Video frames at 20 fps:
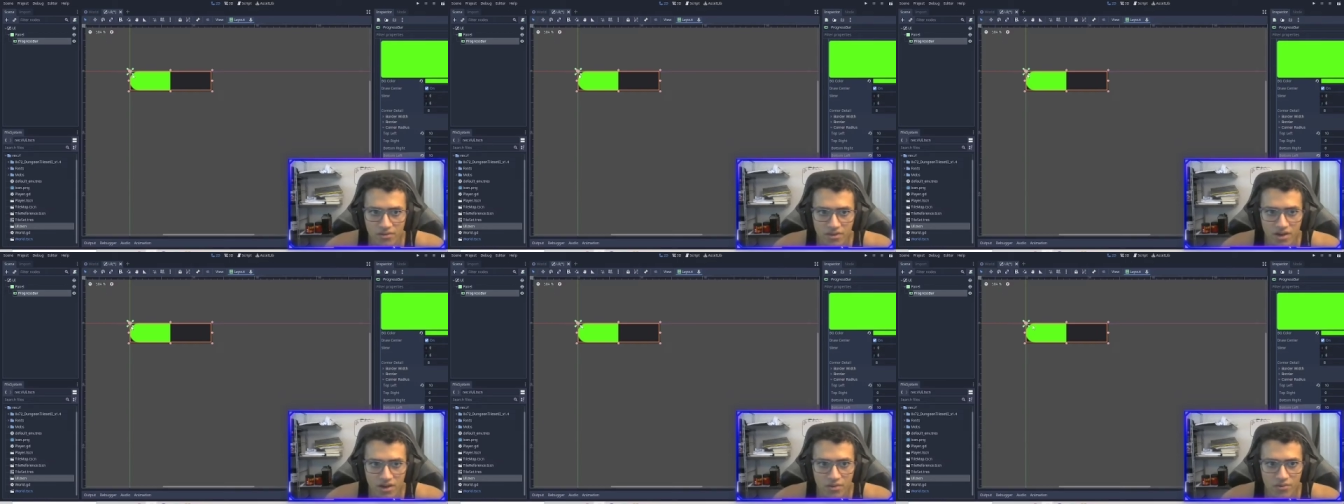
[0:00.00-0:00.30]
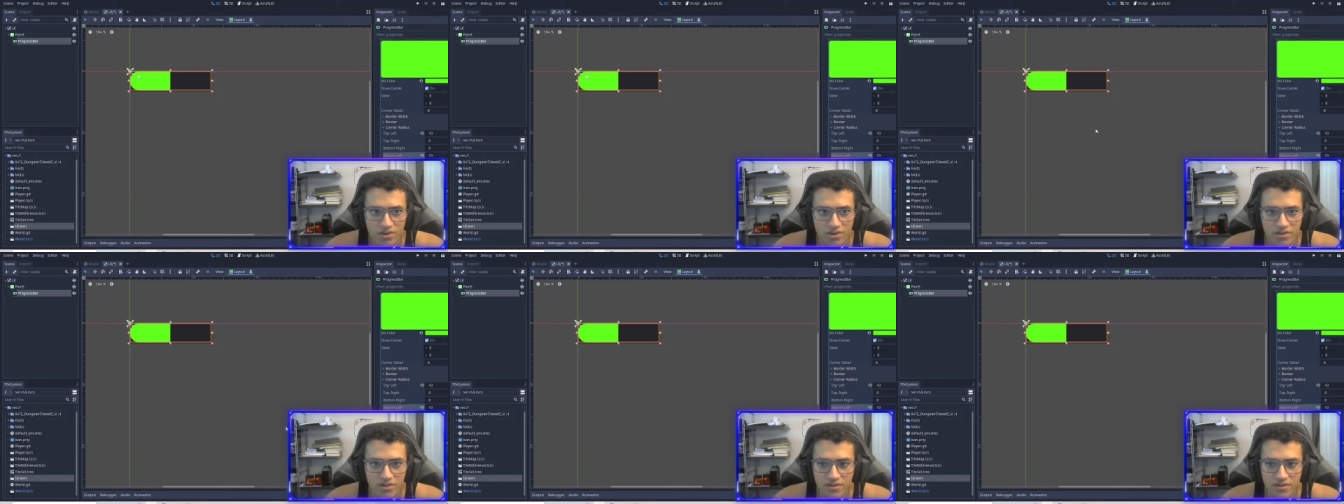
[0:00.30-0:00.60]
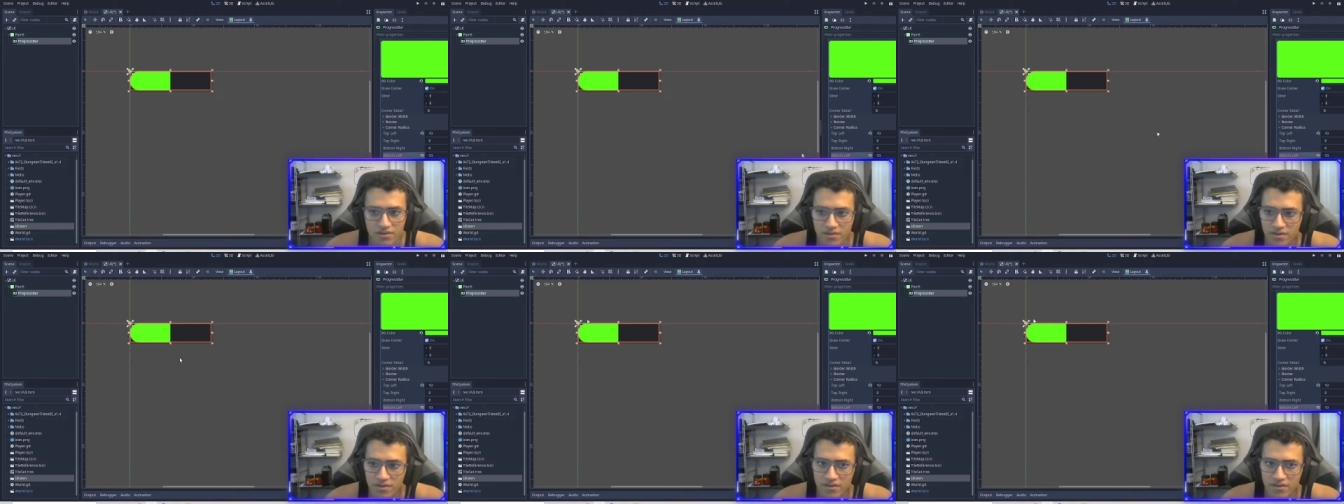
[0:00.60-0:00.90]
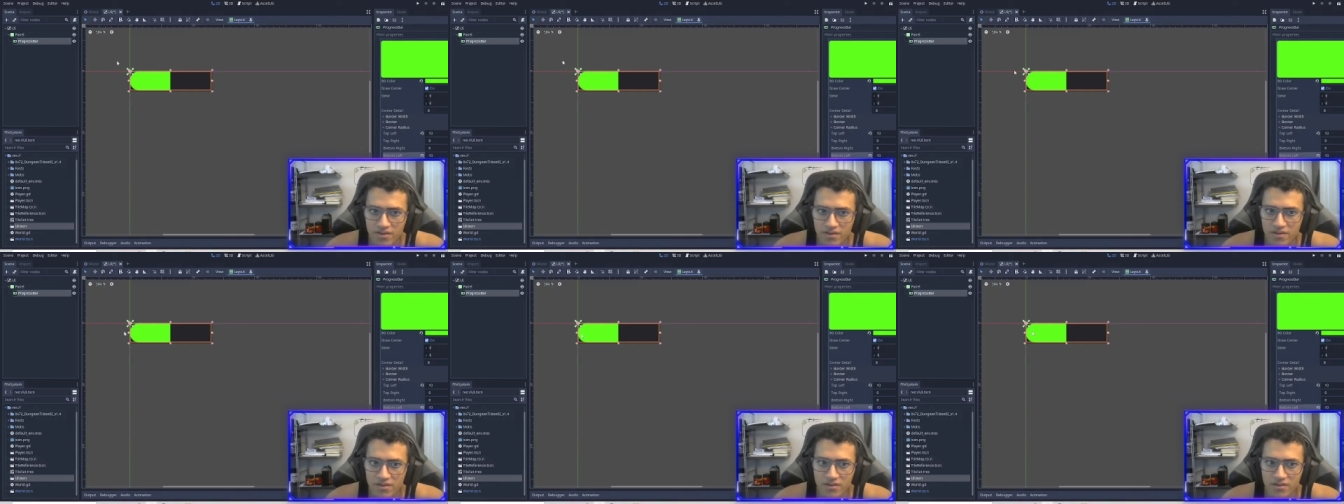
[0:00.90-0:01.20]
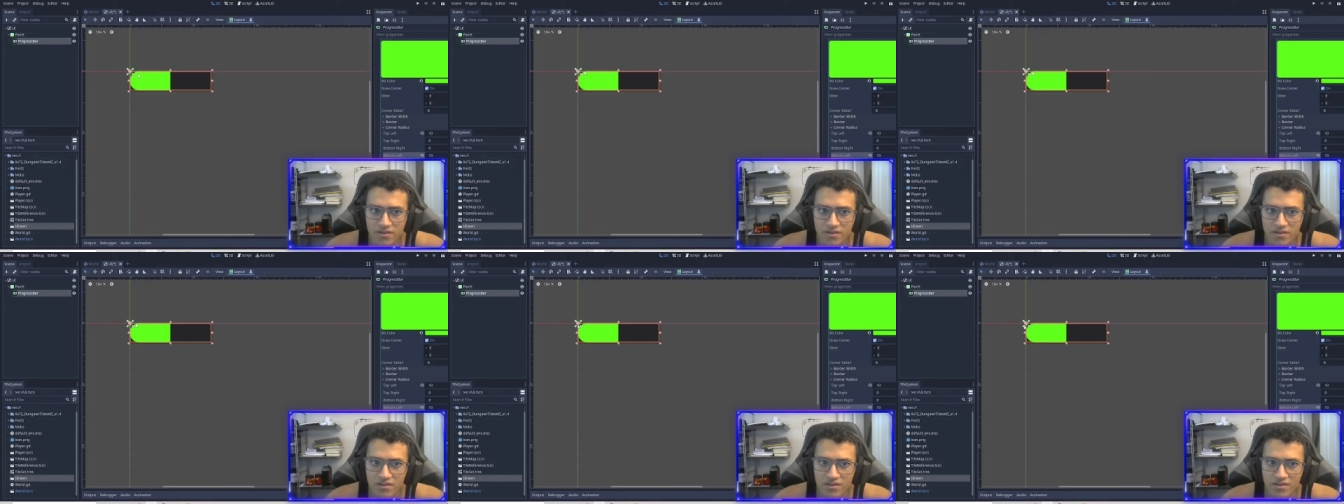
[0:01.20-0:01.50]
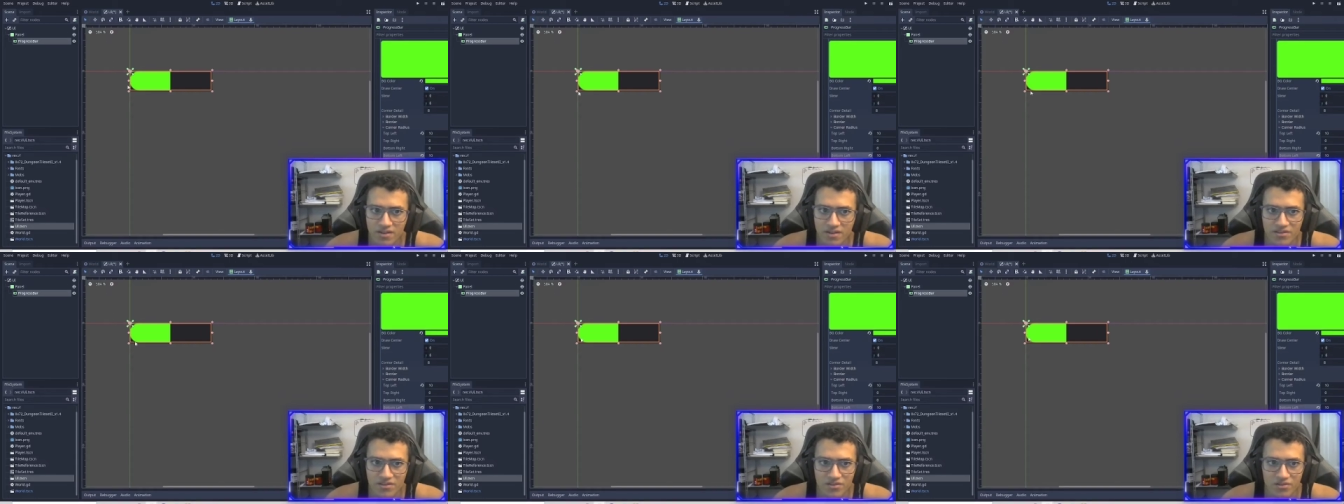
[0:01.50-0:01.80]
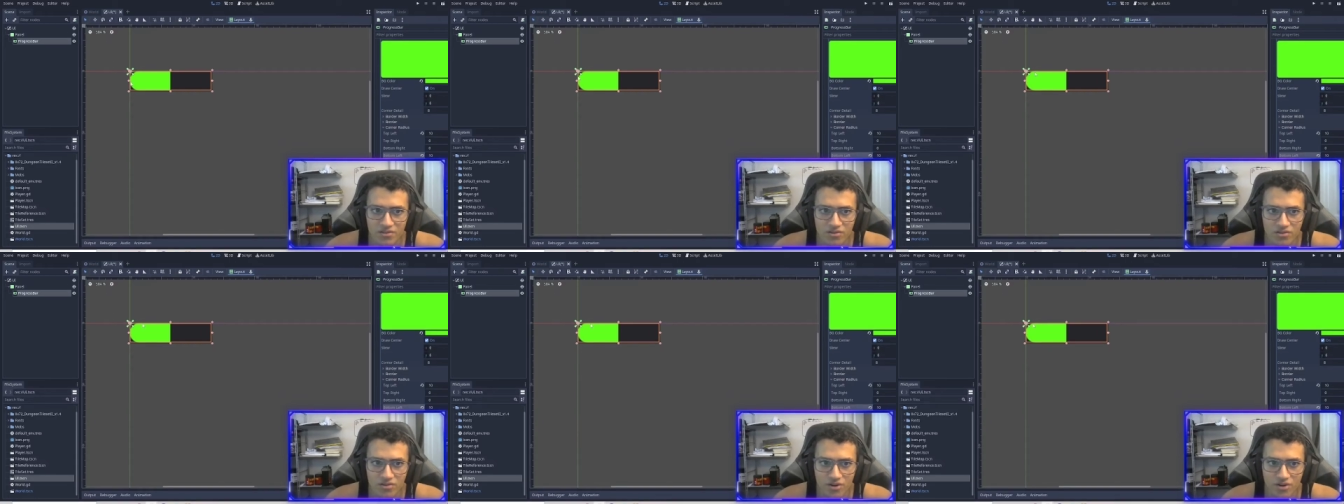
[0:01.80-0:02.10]
that way it's a
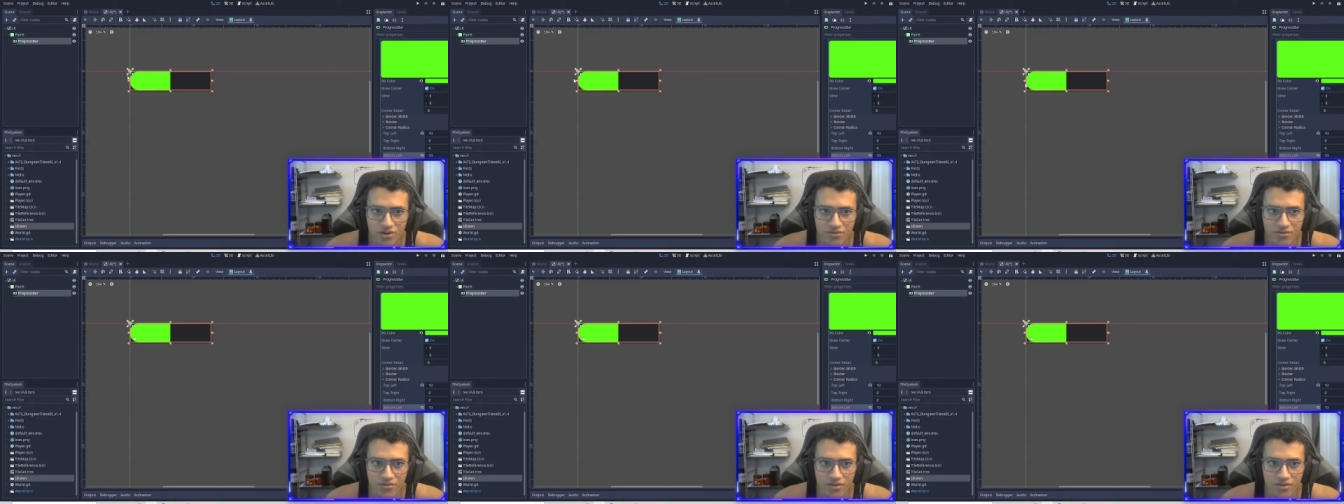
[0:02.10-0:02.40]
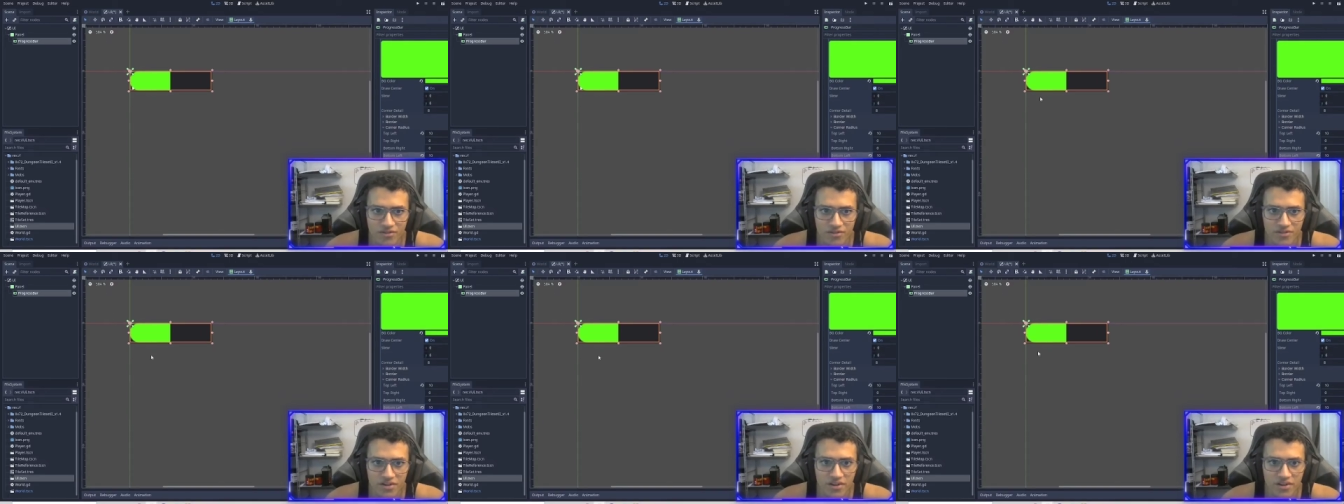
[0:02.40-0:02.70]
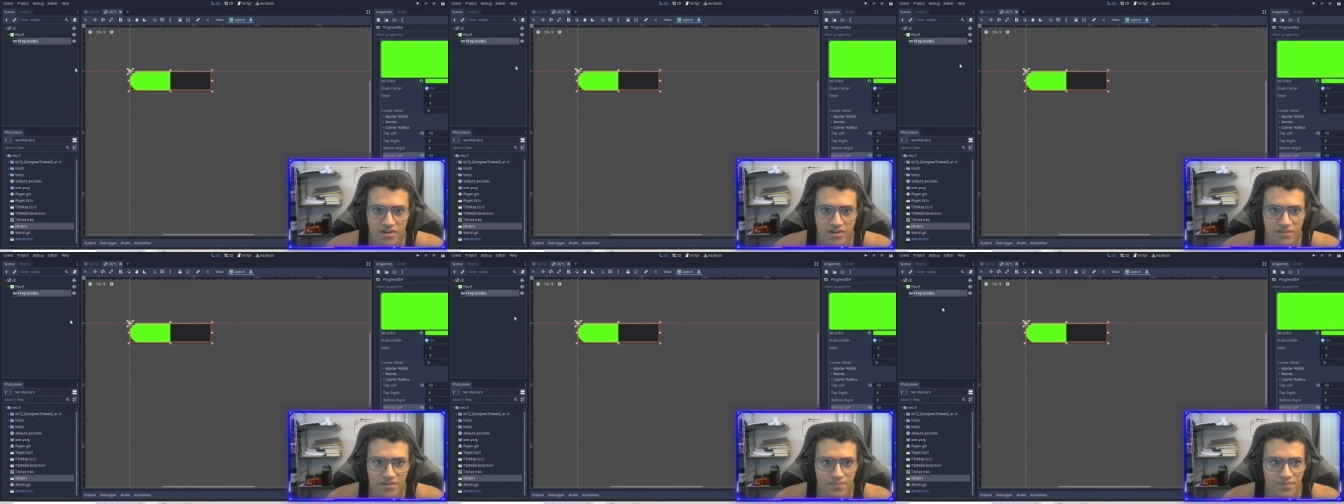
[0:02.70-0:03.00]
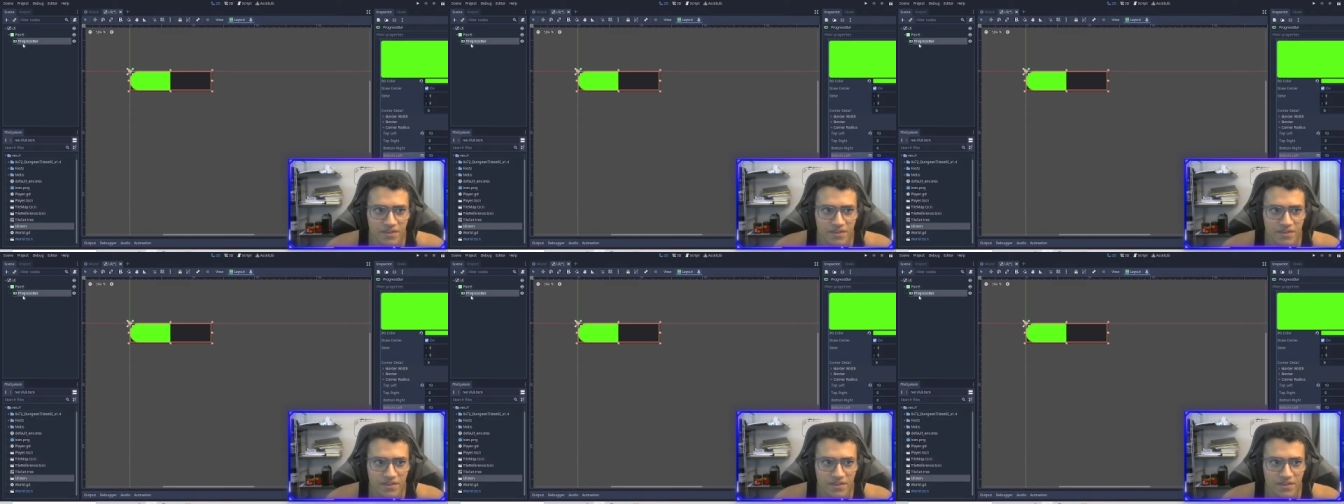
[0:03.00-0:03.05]
little curved on the side.